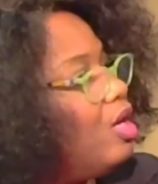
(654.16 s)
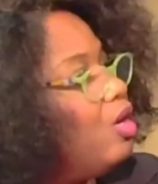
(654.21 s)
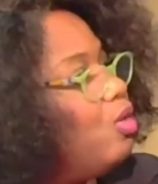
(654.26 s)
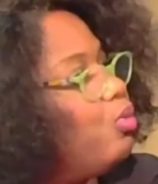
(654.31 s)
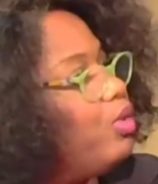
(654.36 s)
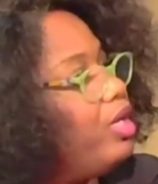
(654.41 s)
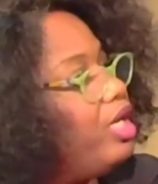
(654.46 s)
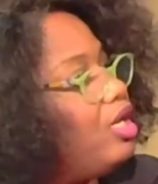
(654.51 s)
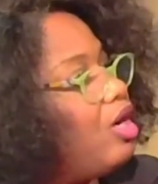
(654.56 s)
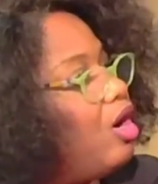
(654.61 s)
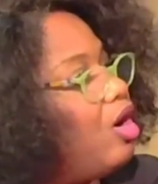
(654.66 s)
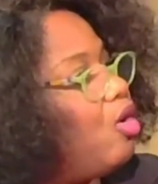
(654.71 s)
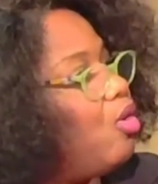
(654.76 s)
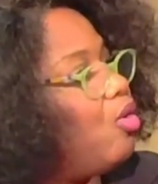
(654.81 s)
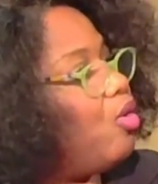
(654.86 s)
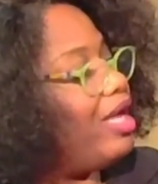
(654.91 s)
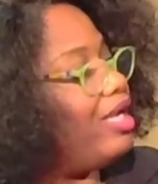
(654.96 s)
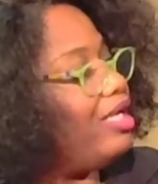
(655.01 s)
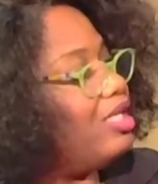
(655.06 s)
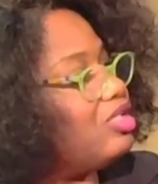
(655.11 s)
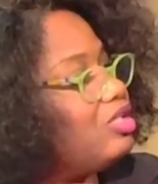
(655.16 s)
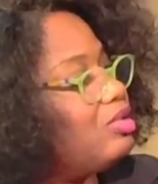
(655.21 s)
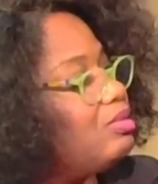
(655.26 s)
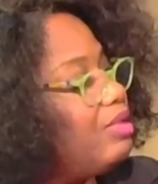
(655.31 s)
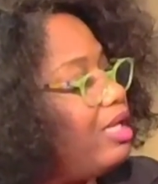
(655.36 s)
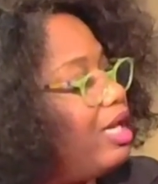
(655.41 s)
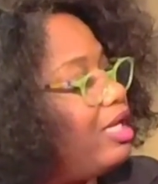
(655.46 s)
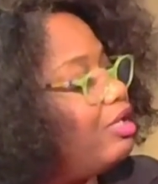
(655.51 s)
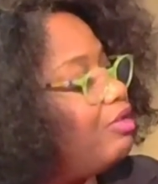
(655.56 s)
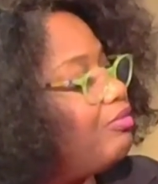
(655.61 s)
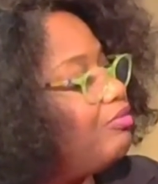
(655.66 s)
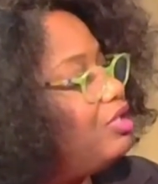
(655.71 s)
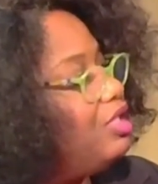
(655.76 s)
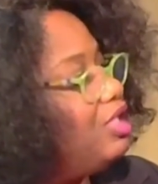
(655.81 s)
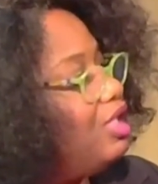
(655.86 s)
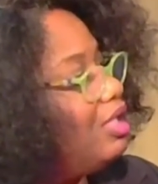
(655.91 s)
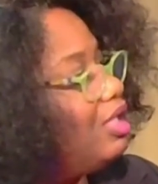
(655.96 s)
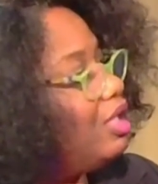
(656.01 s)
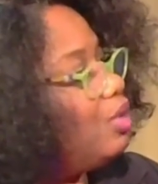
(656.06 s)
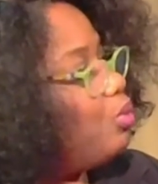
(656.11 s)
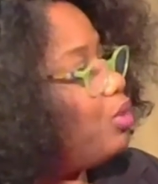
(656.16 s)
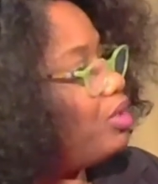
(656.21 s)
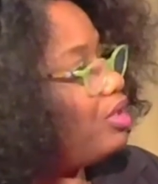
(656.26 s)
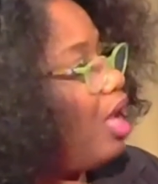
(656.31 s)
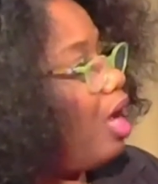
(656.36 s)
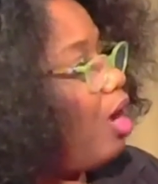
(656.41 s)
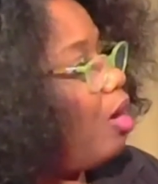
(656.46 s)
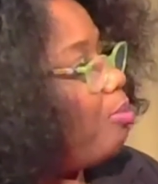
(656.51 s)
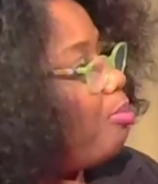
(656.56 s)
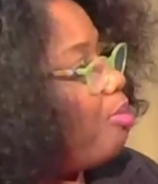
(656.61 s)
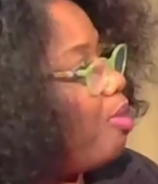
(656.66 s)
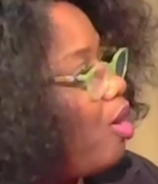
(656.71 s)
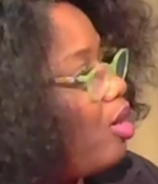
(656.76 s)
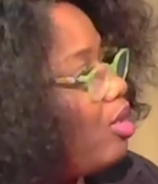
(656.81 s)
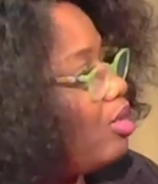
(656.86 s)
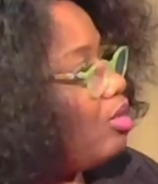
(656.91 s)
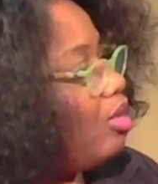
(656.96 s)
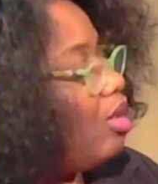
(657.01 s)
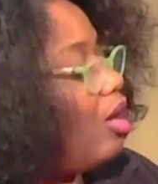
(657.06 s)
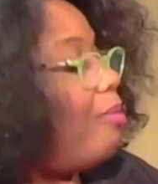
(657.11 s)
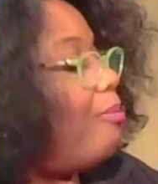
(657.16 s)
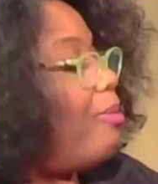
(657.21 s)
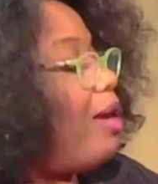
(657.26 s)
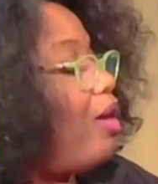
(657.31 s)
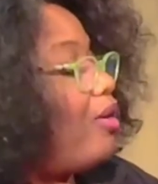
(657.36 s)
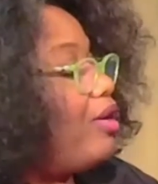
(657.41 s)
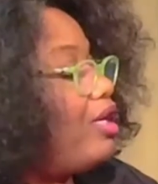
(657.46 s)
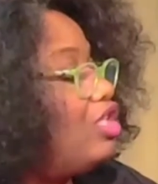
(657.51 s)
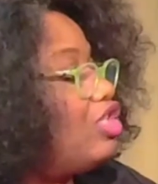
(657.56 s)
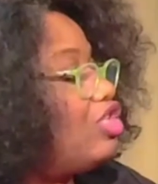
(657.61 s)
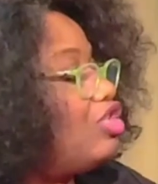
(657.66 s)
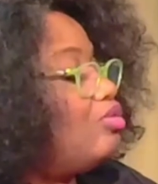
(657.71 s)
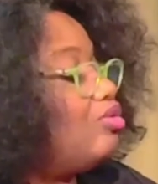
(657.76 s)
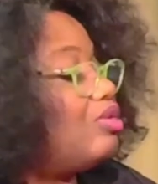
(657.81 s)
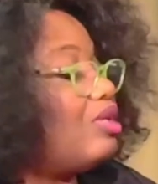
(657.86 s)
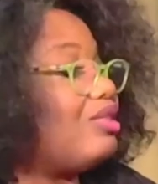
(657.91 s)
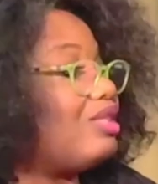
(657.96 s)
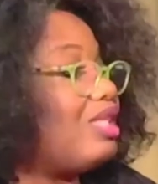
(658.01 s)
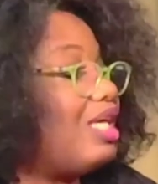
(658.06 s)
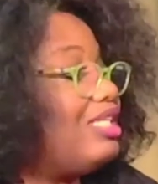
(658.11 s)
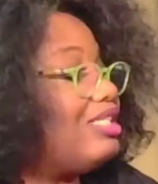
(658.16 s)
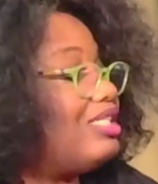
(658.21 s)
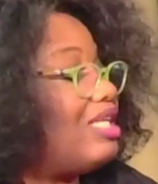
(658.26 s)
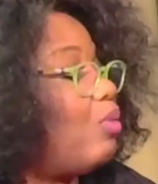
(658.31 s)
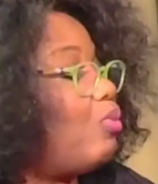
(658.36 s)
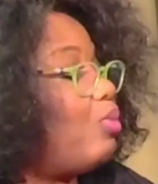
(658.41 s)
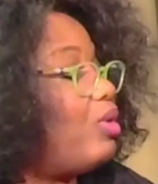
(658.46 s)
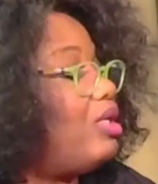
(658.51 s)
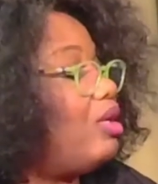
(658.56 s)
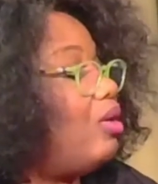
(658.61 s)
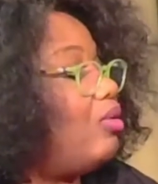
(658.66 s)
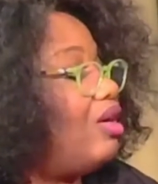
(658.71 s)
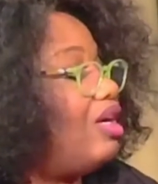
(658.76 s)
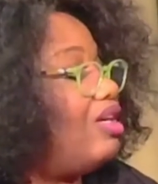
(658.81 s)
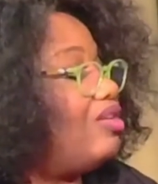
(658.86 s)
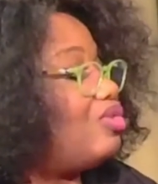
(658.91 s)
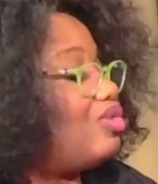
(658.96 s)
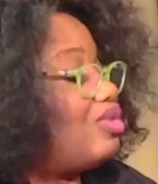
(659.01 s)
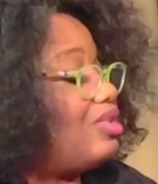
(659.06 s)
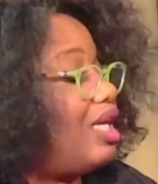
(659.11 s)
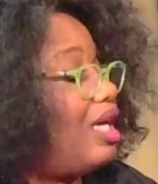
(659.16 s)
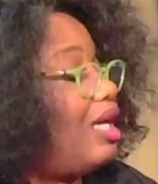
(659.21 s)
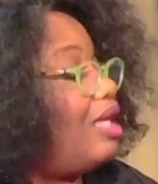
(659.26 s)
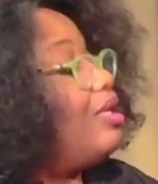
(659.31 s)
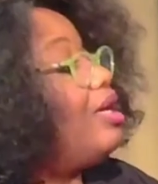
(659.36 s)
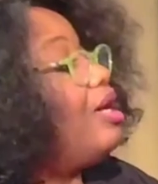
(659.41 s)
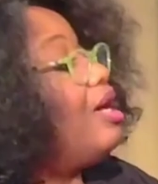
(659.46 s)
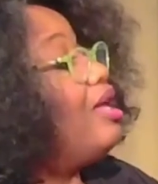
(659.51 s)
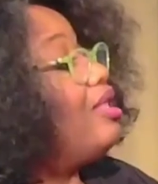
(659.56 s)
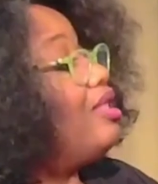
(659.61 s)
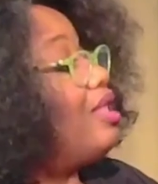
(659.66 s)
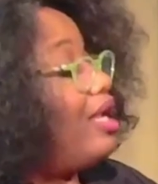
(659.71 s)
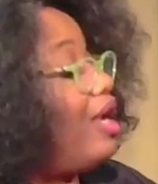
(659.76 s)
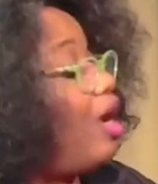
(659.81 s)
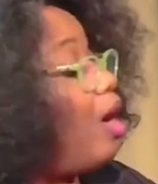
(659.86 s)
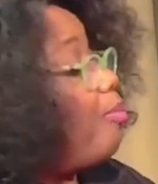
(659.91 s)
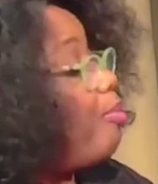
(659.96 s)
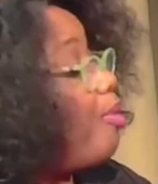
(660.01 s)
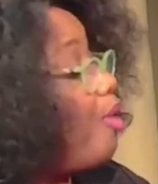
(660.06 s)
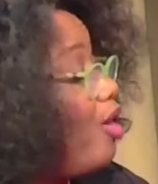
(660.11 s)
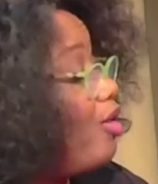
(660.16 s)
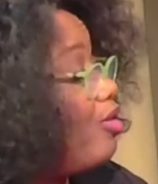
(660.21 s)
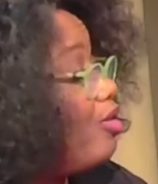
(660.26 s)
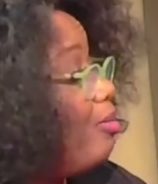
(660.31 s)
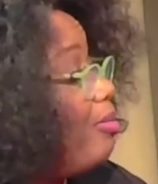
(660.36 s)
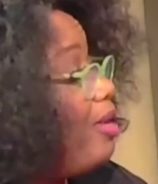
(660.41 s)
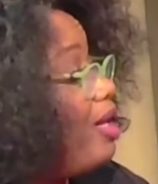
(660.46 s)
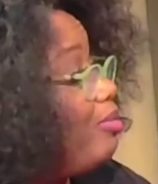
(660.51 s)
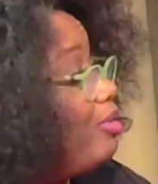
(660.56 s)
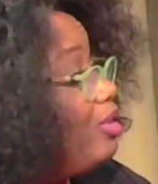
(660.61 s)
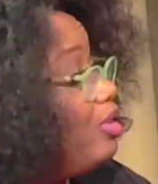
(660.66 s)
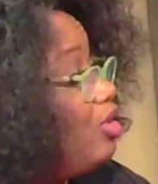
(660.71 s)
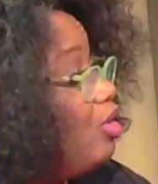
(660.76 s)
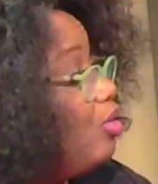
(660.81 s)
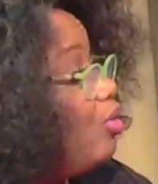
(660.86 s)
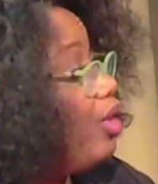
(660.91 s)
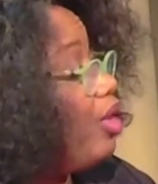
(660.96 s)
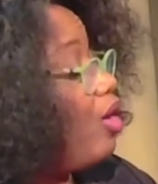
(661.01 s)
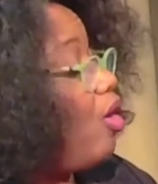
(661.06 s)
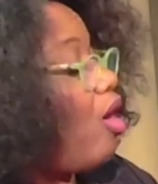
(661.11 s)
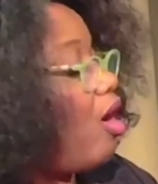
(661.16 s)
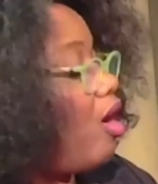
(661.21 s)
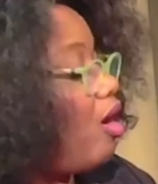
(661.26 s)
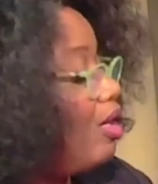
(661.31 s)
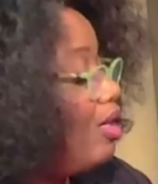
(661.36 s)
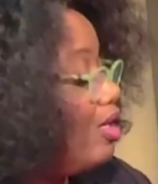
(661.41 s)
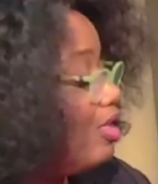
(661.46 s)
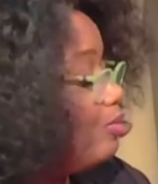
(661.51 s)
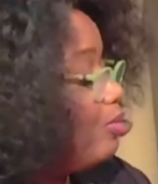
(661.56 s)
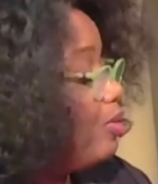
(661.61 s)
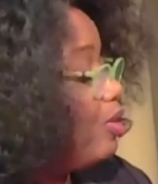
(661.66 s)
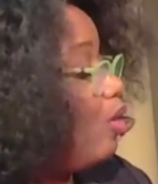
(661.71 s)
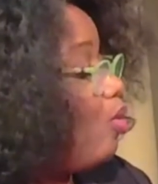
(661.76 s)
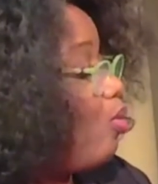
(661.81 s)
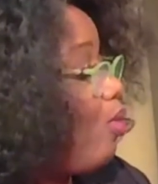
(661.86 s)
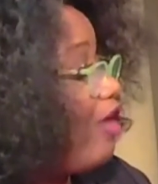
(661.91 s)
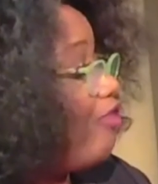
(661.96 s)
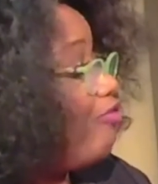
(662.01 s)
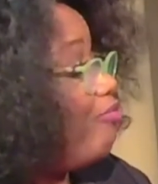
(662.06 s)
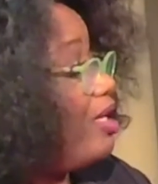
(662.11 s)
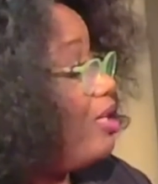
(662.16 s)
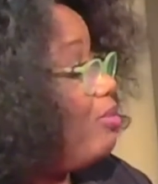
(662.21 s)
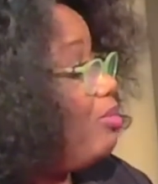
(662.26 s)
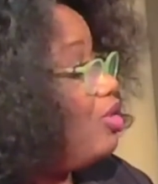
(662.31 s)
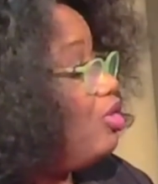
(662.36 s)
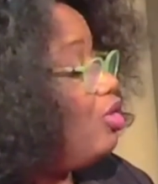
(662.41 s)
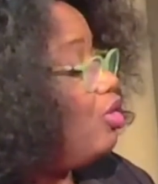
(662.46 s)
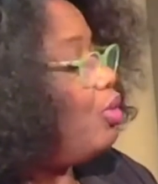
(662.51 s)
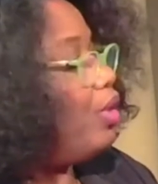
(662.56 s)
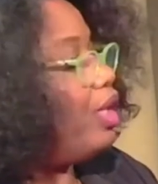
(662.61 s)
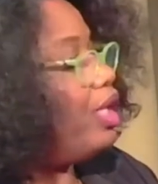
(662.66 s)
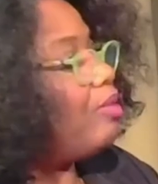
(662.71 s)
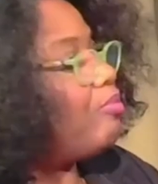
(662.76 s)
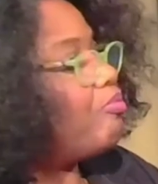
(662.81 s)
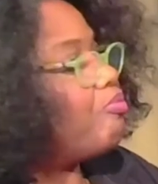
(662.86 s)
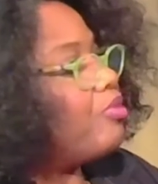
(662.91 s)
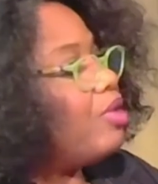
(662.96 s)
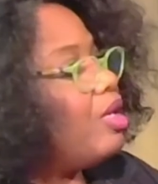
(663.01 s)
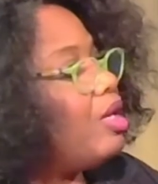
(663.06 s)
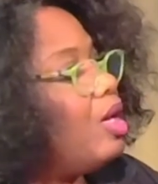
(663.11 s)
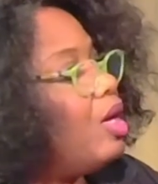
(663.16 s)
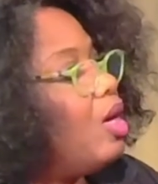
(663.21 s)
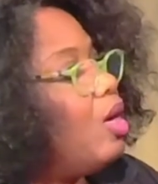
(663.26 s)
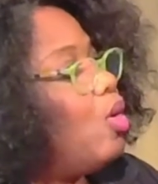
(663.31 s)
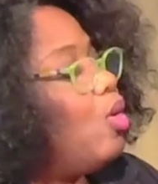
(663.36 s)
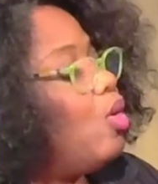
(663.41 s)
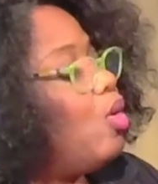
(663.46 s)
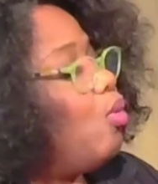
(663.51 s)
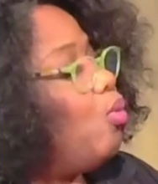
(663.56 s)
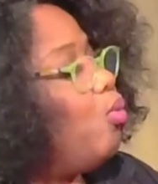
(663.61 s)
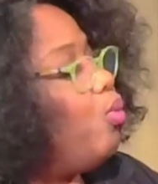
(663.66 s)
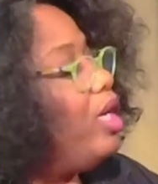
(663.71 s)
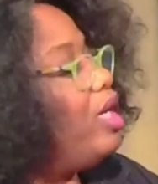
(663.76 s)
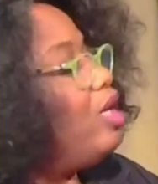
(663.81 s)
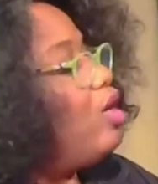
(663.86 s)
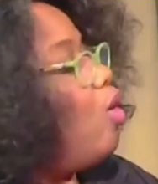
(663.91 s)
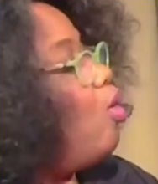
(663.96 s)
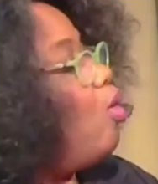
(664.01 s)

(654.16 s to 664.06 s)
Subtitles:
We go, and instead of dealing with our partner about issues and things that we don't understand that our partner may be doing or our husband or wife may be doing, we go